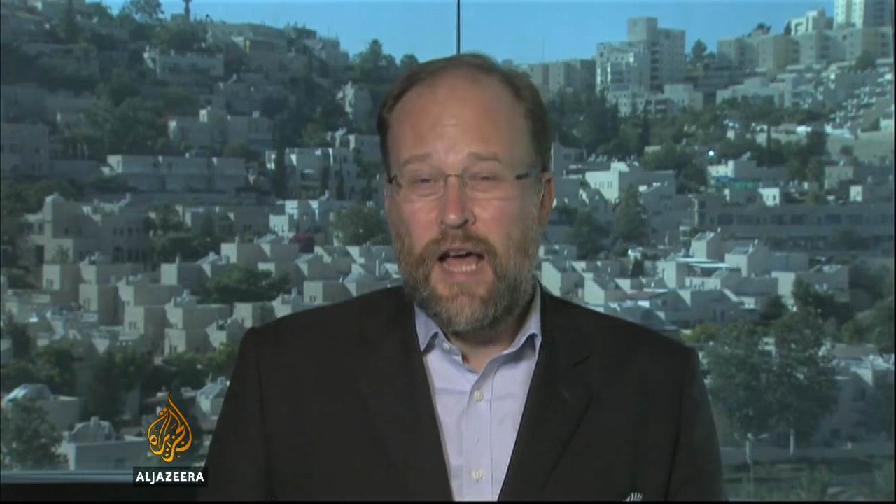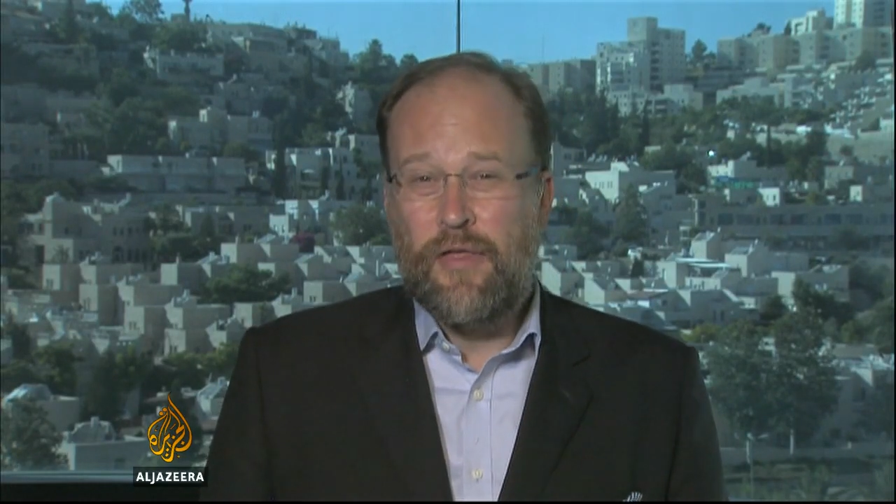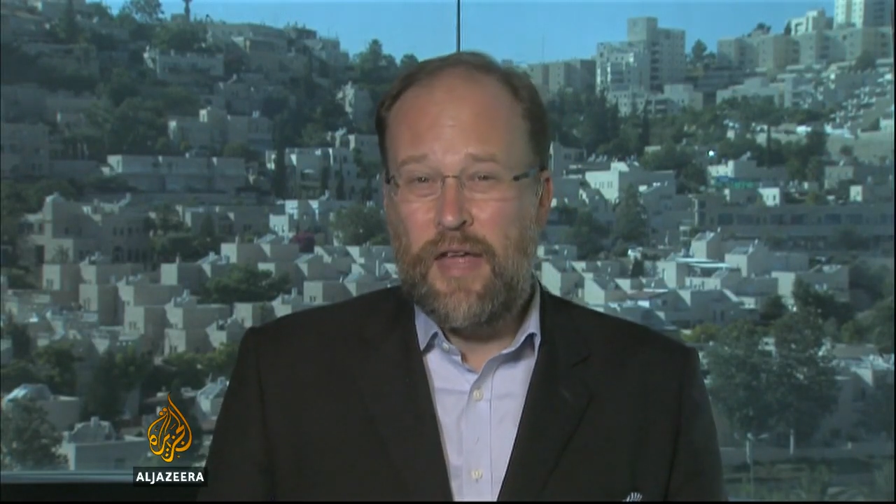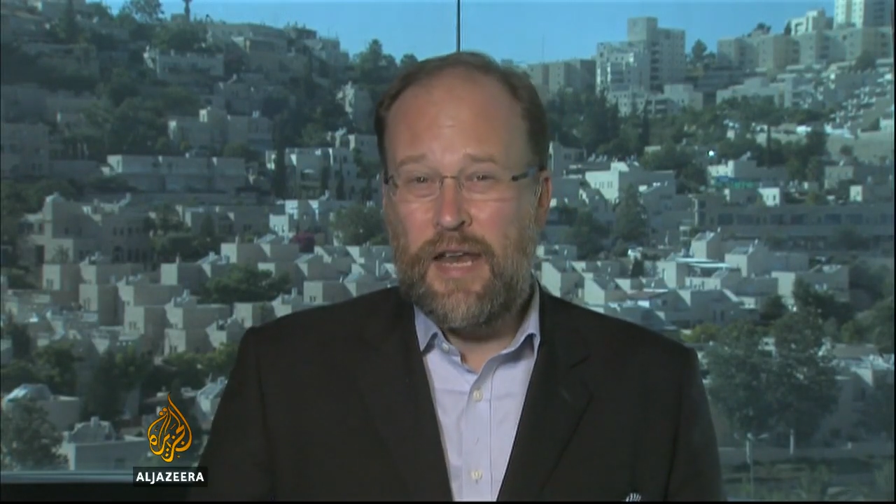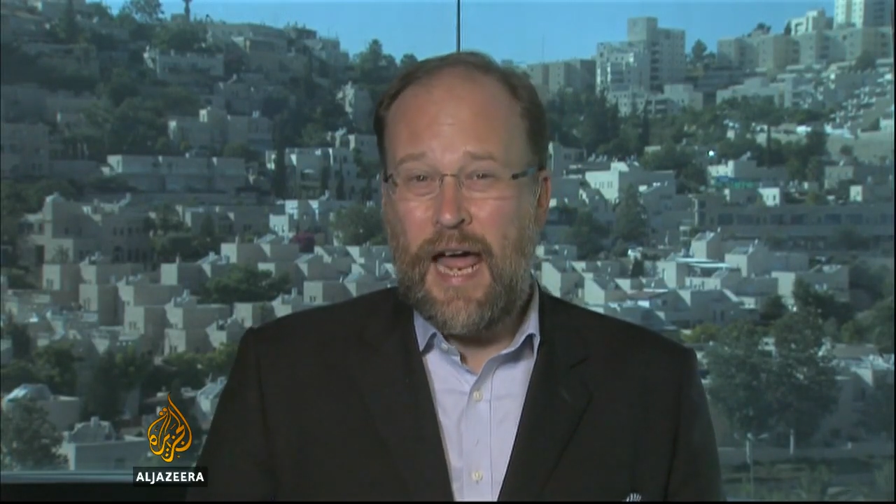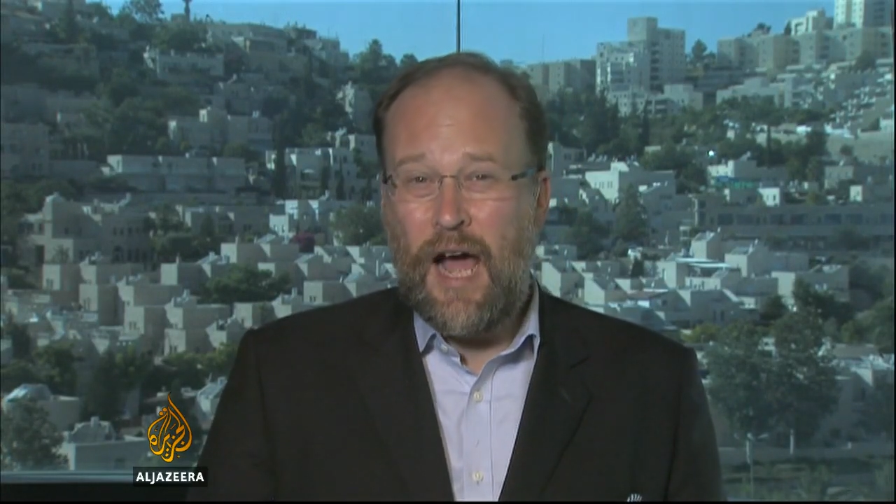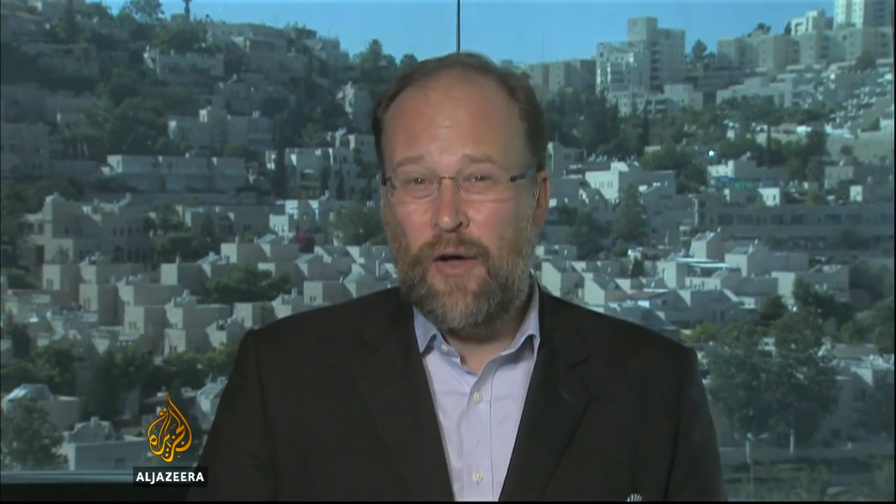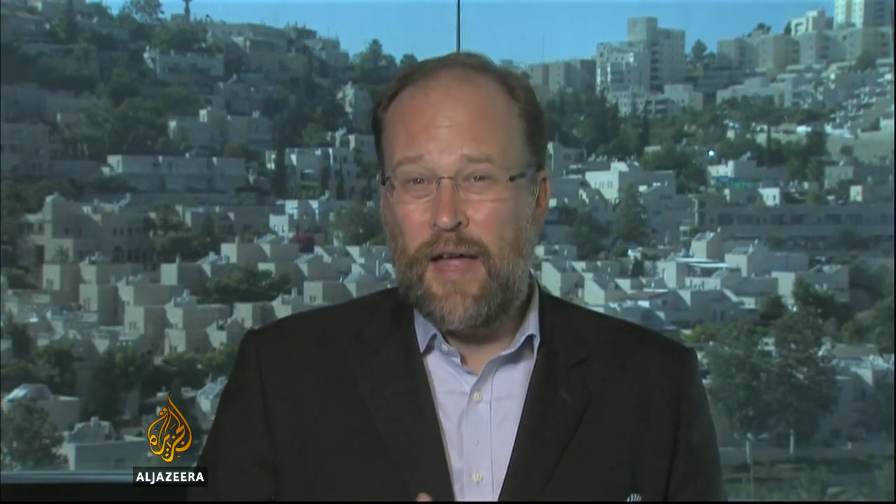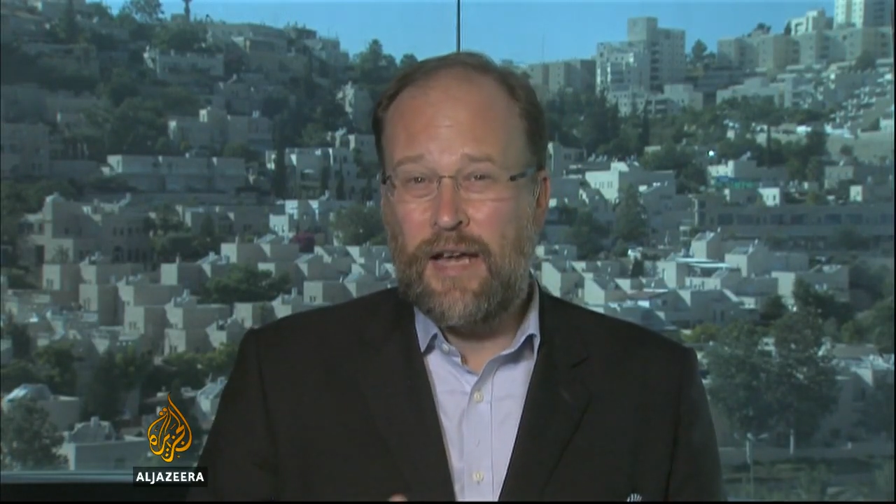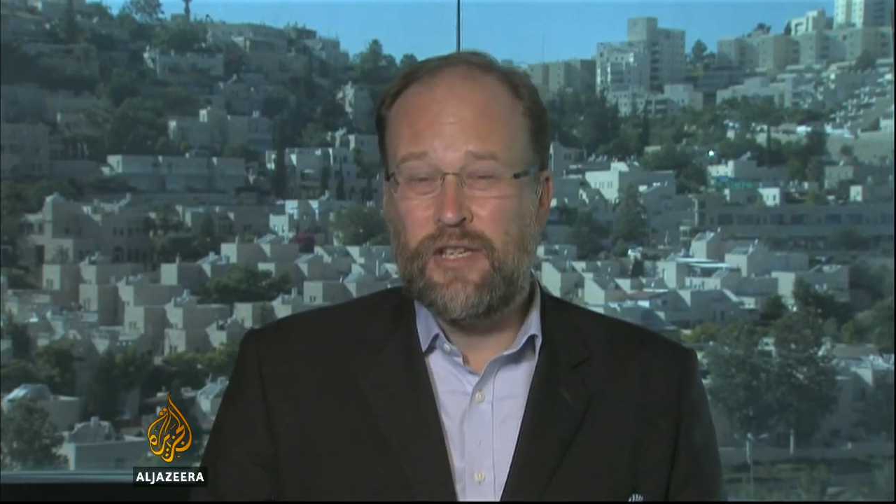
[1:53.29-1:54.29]
and then
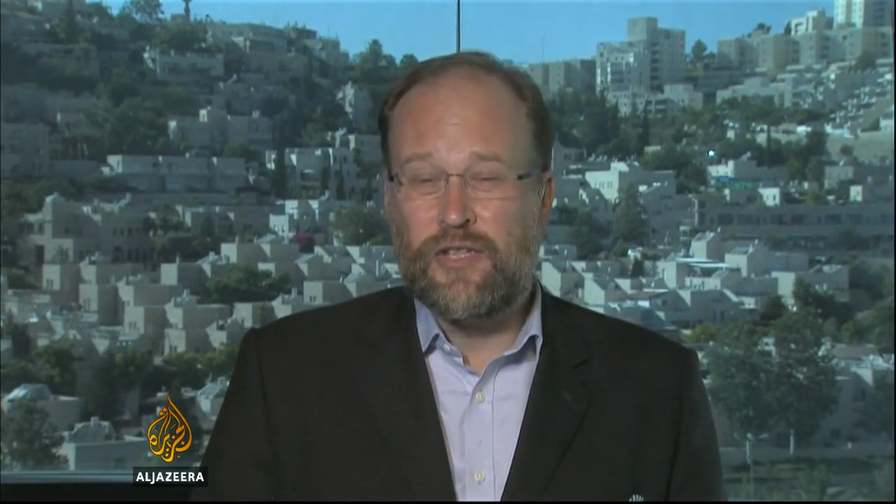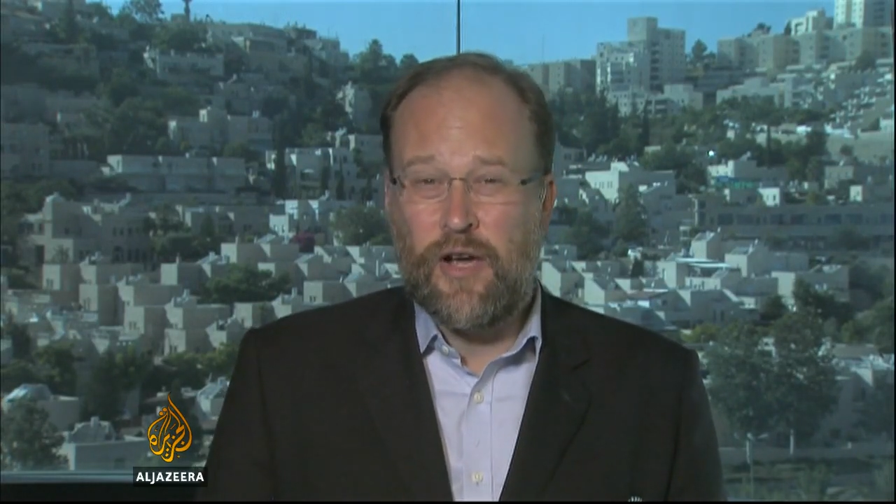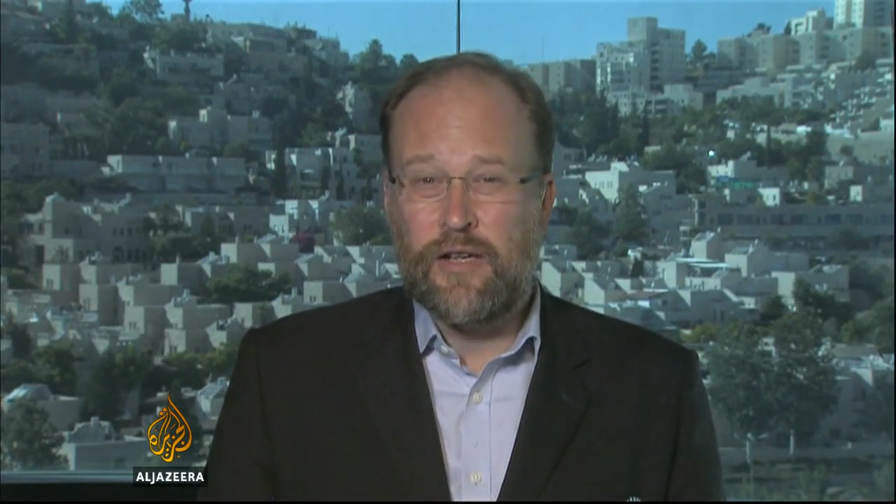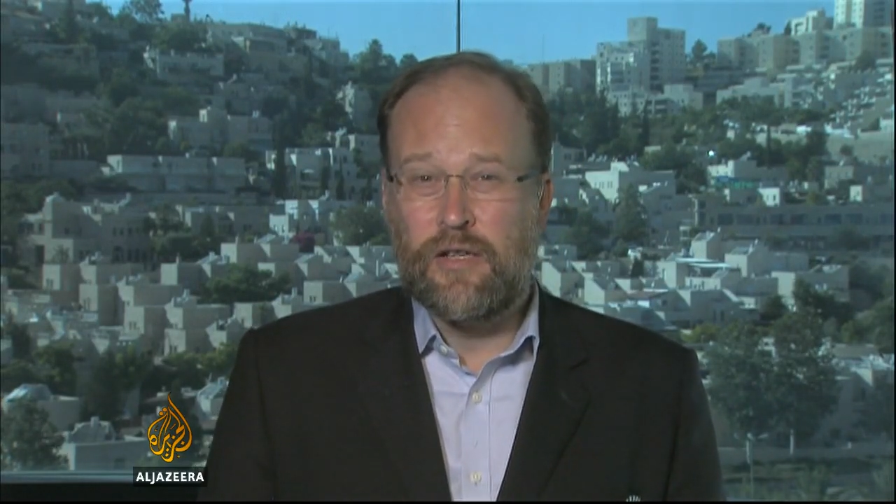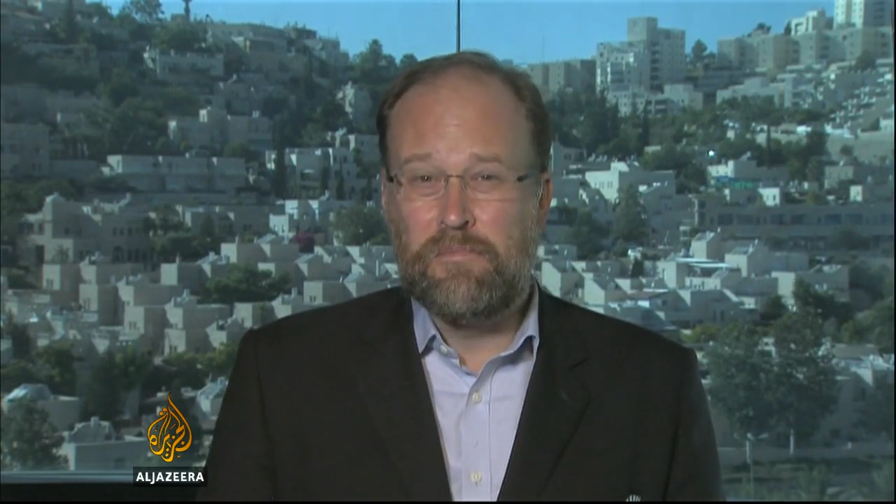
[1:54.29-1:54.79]
how that is going